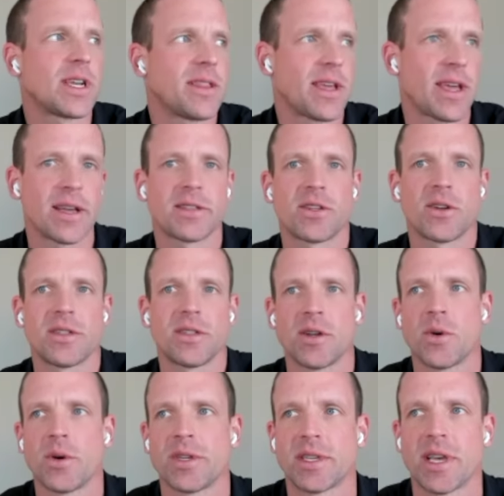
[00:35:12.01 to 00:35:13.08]
The answer isn't
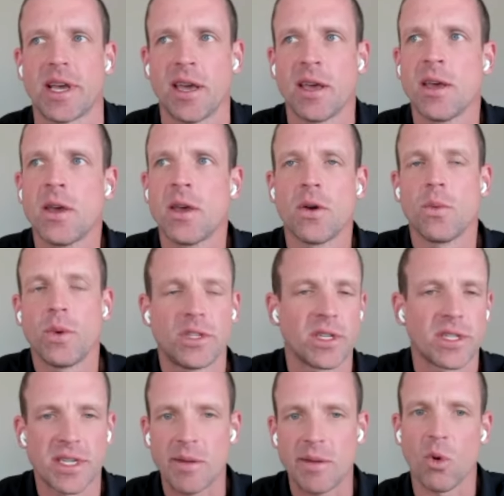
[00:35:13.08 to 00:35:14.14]
always like, we just
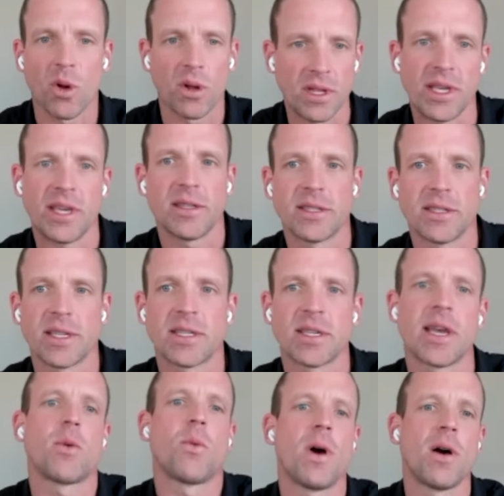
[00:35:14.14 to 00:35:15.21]
need more leads. It's like,
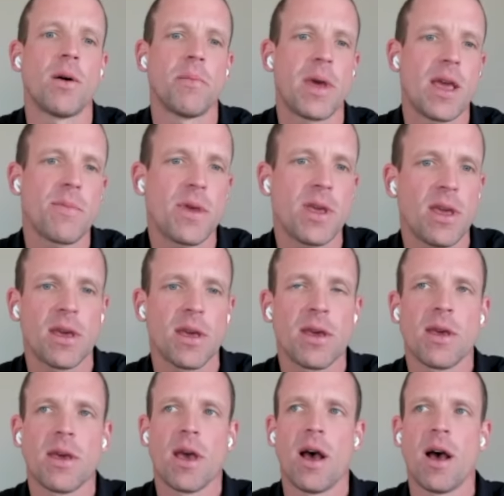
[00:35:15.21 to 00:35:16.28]
well, maybe,
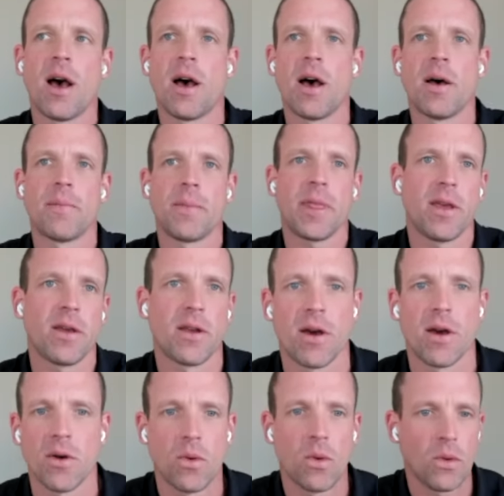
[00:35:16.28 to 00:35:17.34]
are you
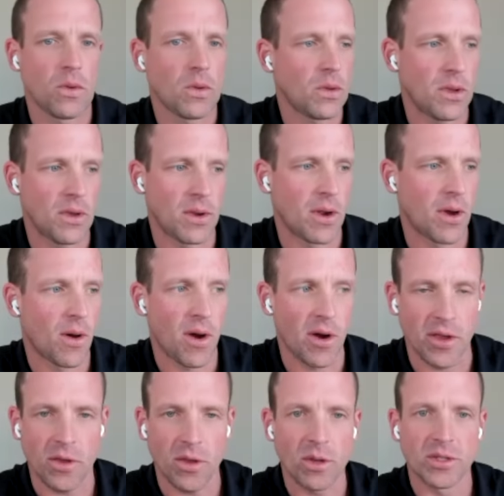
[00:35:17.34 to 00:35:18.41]

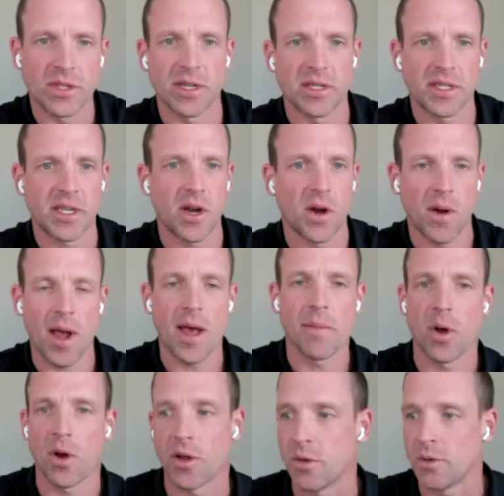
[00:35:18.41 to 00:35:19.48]
using a CRM?
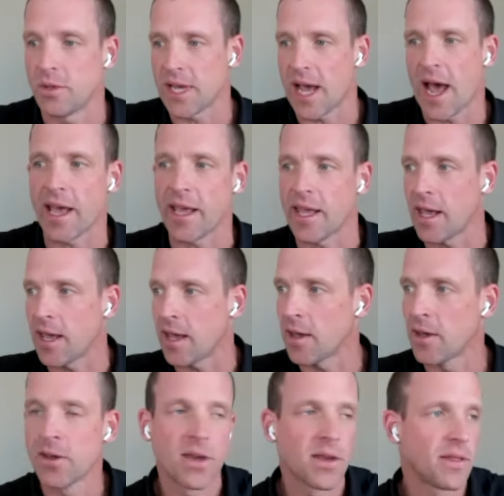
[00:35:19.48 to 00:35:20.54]
Are you tagging
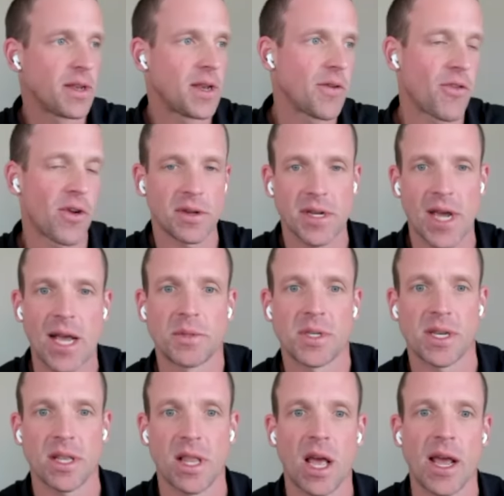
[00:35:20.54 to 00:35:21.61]
the different types of
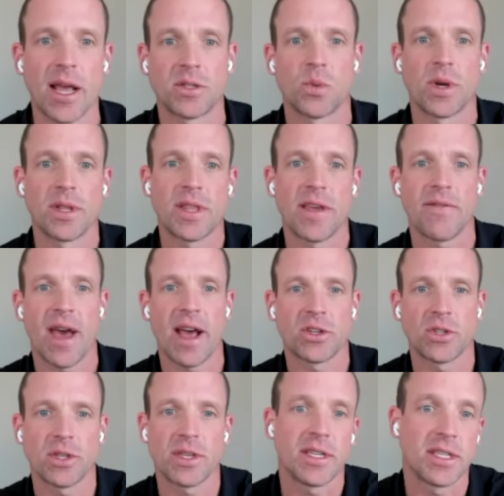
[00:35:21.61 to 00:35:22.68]
clients, what they've
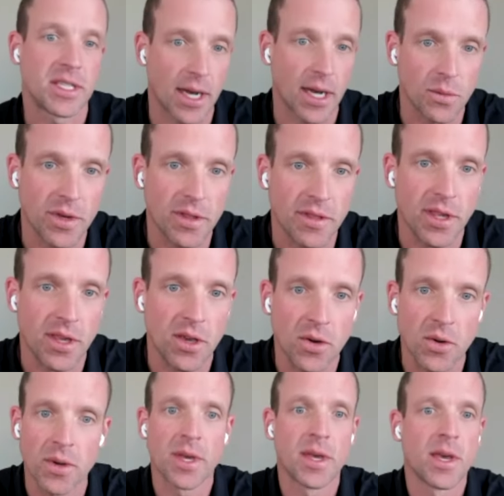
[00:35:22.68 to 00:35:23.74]
actually done with you?